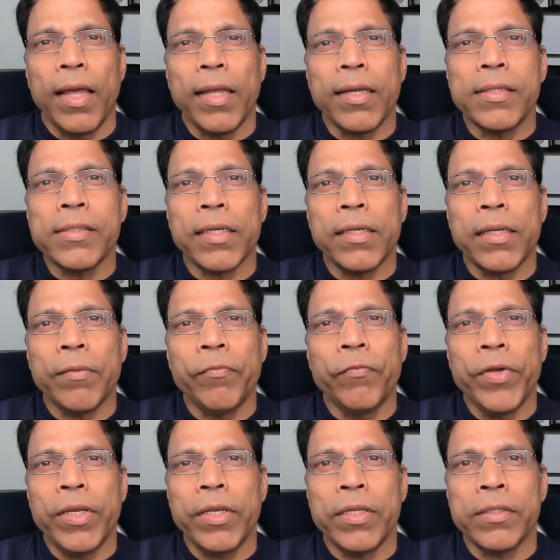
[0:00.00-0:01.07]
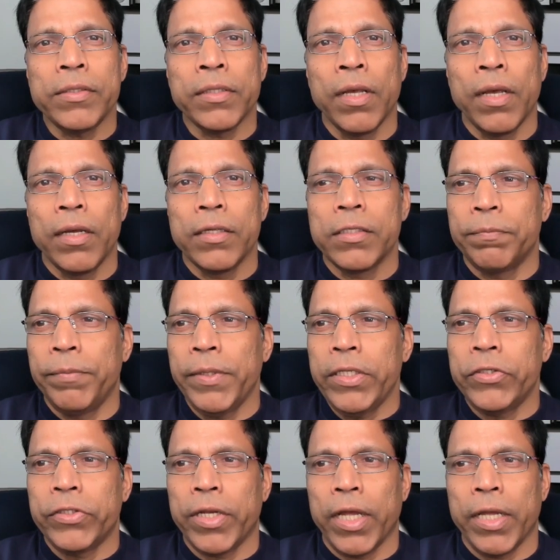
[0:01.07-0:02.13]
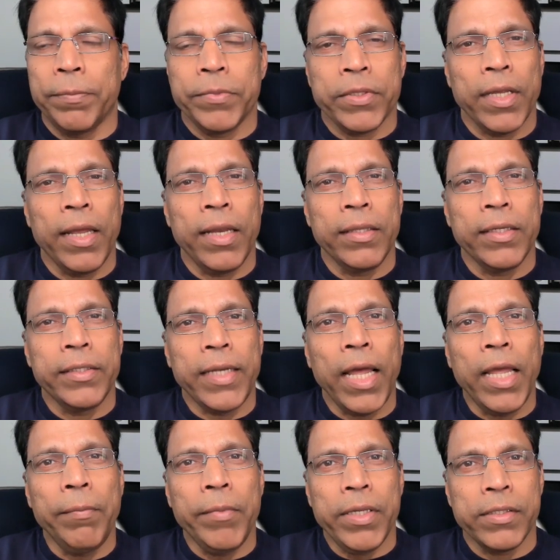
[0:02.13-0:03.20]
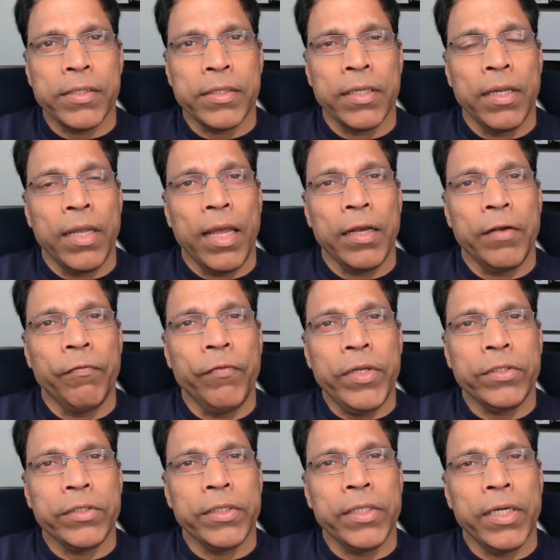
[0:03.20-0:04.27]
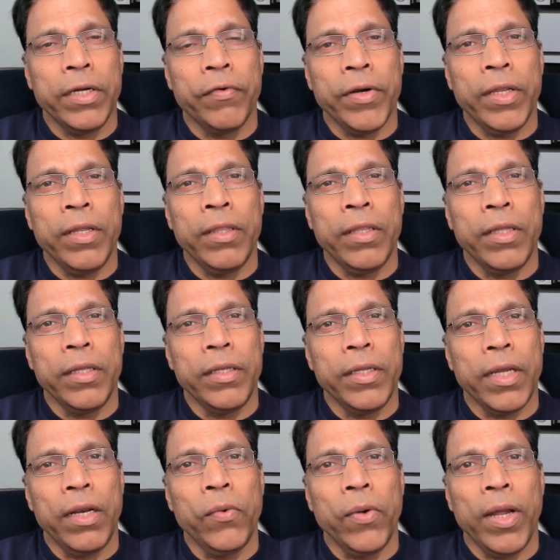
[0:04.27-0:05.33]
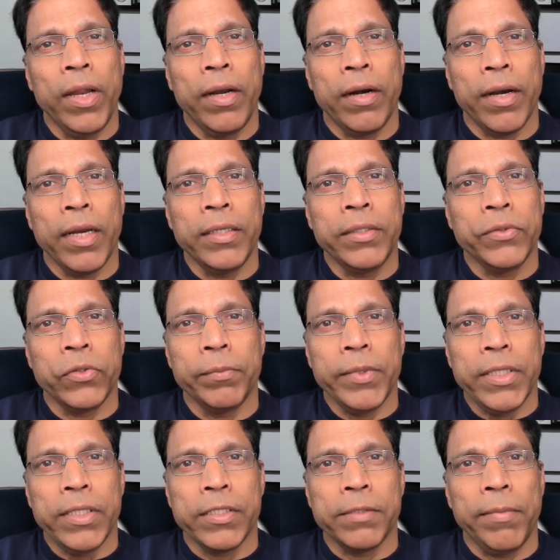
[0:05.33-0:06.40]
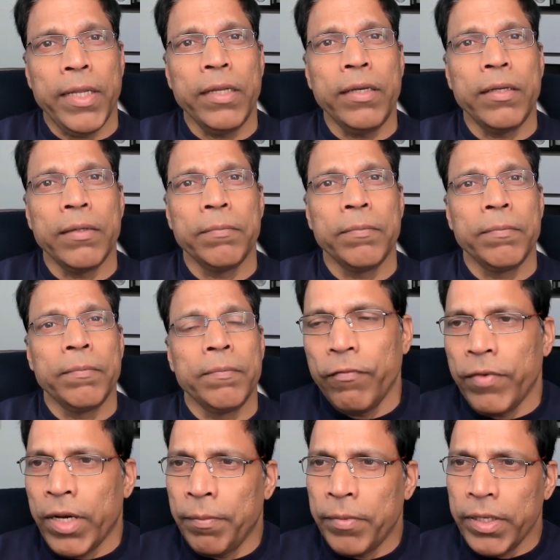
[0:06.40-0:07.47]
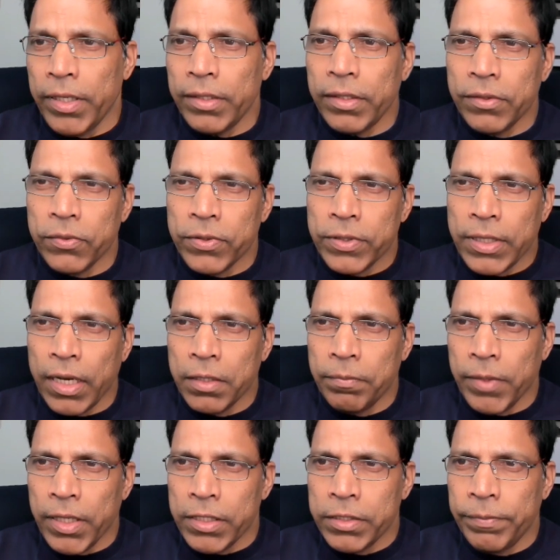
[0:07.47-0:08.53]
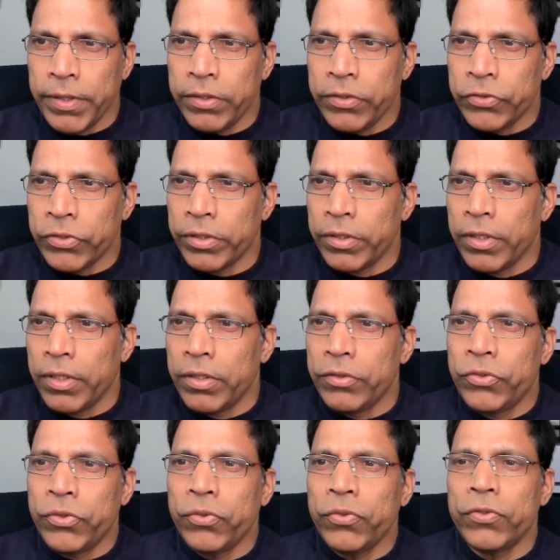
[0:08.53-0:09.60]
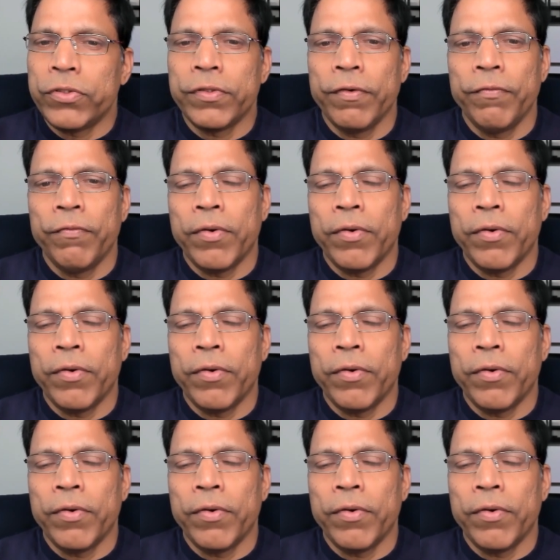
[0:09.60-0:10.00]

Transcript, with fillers: I can set up various speech types and the timings at which the green, yellow, and red should be displayed. When I'm ready to start my speech, choose